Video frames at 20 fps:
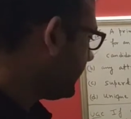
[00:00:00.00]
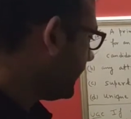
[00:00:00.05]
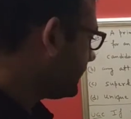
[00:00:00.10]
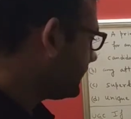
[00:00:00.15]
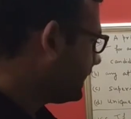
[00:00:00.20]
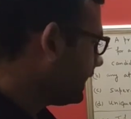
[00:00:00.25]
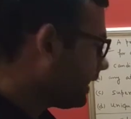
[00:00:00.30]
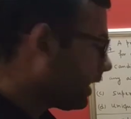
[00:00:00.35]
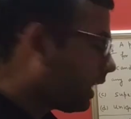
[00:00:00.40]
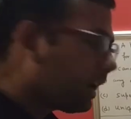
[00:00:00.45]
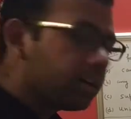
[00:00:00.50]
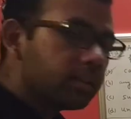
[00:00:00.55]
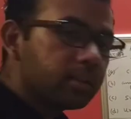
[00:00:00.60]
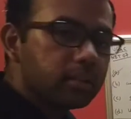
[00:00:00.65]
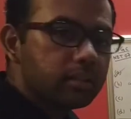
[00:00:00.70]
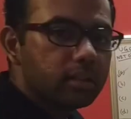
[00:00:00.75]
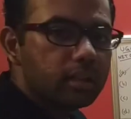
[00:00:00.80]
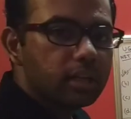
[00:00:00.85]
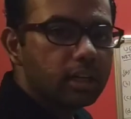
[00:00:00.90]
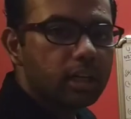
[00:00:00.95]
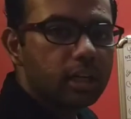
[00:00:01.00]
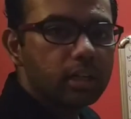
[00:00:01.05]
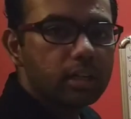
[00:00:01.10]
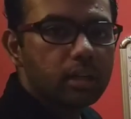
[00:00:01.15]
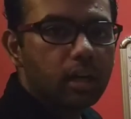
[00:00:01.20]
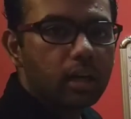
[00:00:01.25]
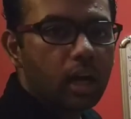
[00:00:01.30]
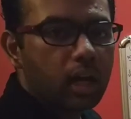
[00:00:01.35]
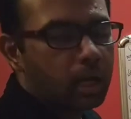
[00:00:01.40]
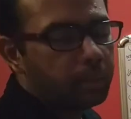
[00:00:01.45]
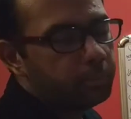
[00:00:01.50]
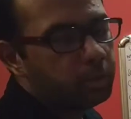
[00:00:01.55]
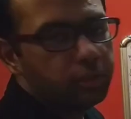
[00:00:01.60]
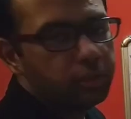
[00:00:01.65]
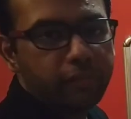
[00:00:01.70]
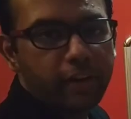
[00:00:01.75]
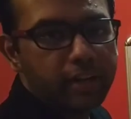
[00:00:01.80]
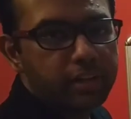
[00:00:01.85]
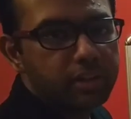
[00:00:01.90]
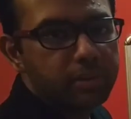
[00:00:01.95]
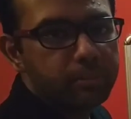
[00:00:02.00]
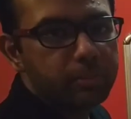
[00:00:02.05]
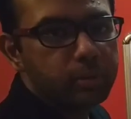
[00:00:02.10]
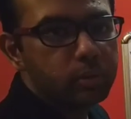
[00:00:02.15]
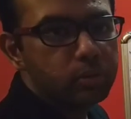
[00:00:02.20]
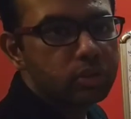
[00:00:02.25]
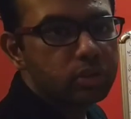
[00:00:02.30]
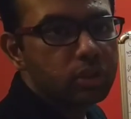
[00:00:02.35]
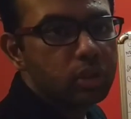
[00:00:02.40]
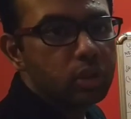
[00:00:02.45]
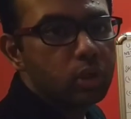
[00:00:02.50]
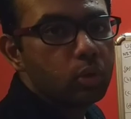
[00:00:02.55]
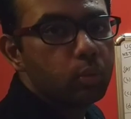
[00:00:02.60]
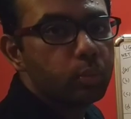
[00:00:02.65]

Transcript: that there are a couple of attributes